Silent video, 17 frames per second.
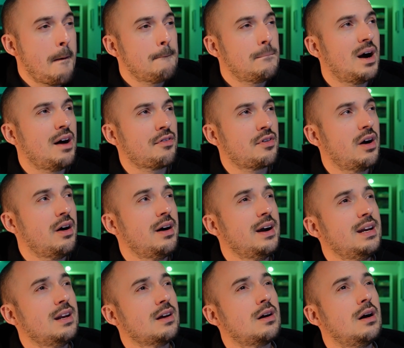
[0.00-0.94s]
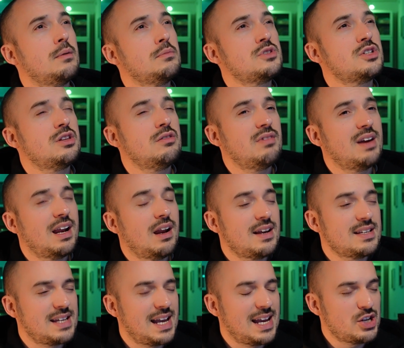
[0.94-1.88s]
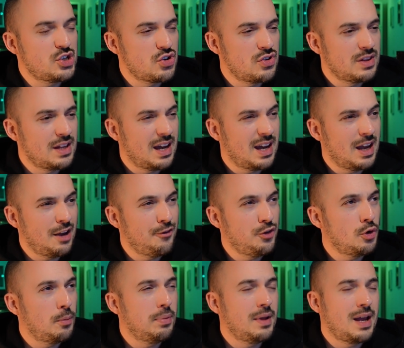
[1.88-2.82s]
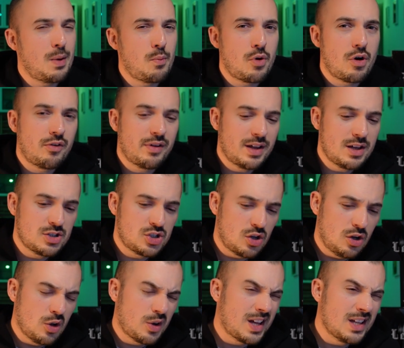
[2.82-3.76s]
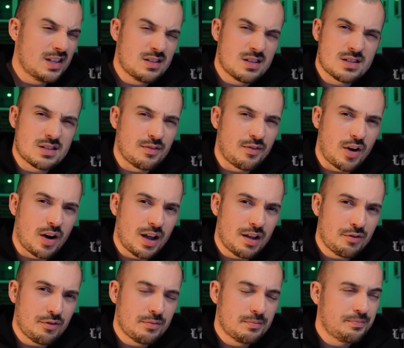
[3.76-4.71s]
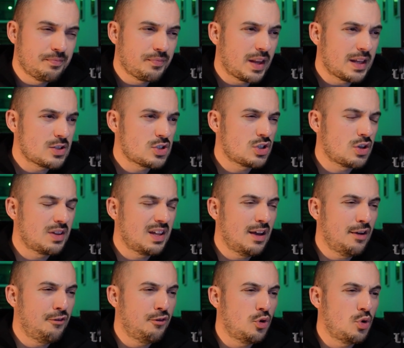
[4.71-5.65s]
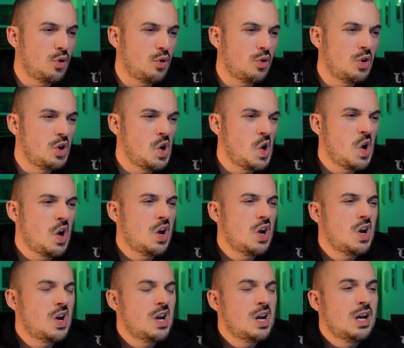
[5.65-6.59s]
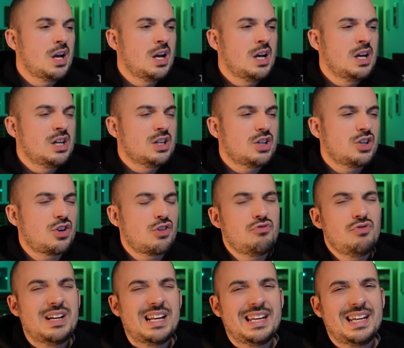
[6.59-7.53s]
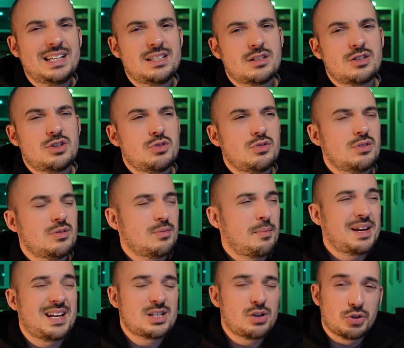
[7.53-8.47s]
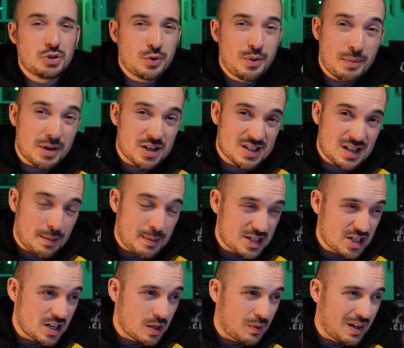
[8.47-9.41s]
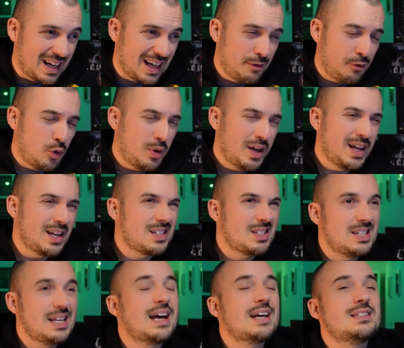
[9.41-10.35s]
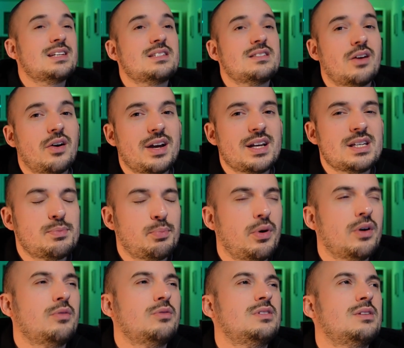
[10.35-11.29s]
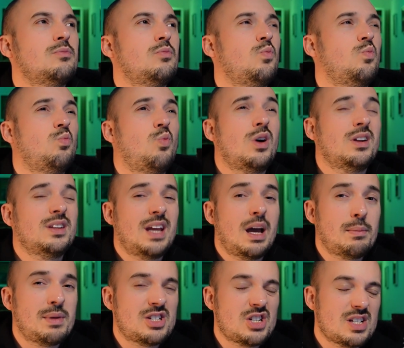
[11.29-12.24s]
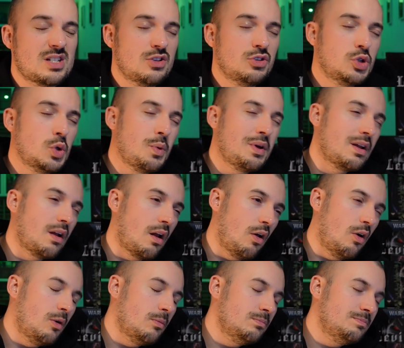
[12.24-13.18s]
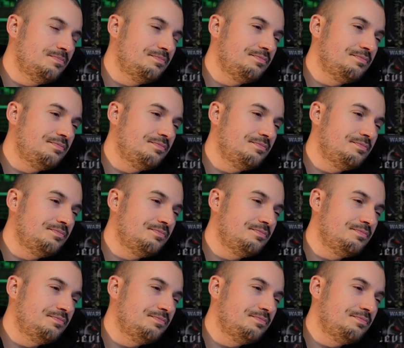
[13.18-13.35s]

but I've kind of come to the realization that if you're playing Warriors, you're looking to survive, so therefore you don't really need to do, the, I mean it's not doing much damage anyway, lethal hits yes is nice, but one damage isn't doing a lot,